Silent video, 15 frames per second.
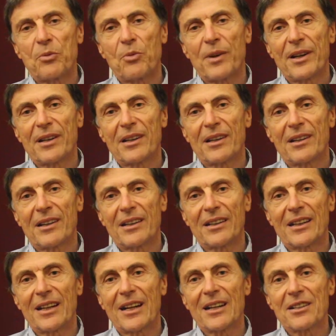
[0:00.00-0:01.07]
And so
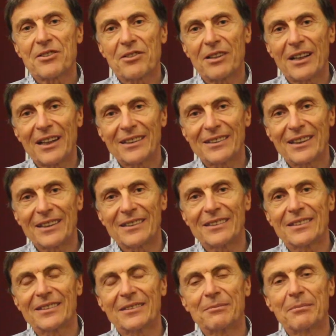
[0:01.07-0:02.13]
when I
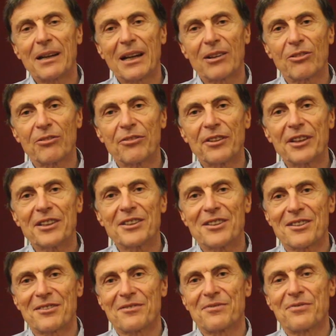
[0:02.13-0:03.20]
isolated
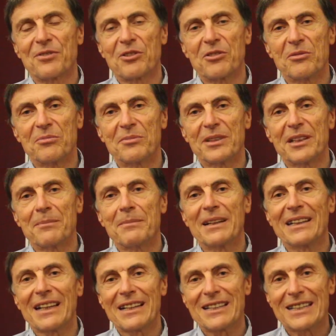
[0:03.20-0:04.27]
macrophages
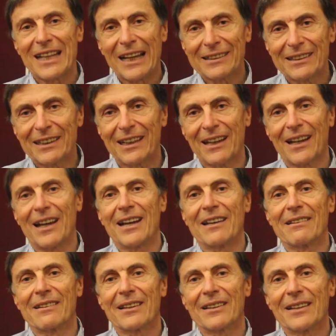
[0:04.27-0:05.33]
from a
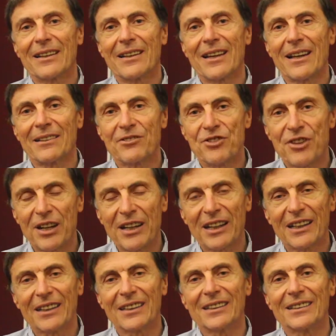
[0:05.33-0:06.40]
metastatic line that I
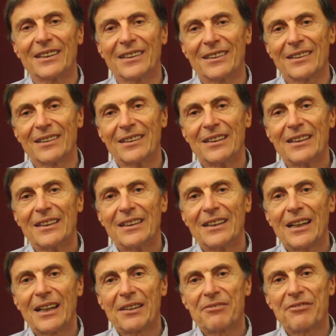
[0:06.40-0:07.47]
had generated,
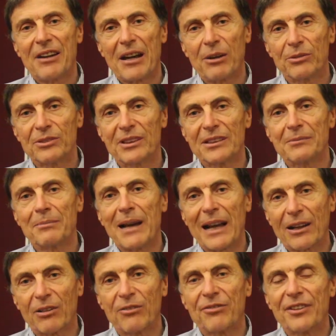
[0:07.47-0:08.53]
I
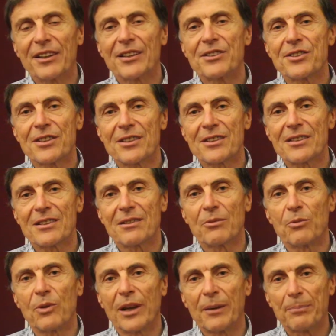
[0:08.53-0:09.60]
found that
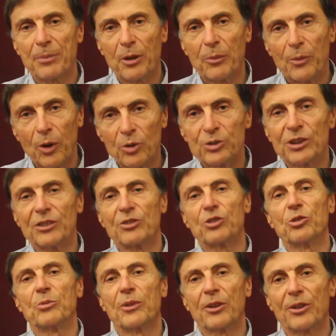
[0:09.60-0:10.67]
macrophages were
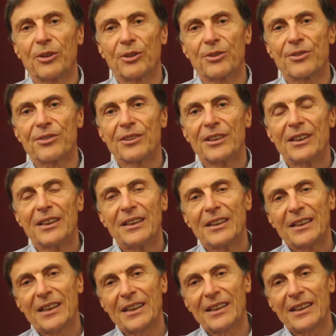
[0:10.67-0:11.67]
promoting tumor growth.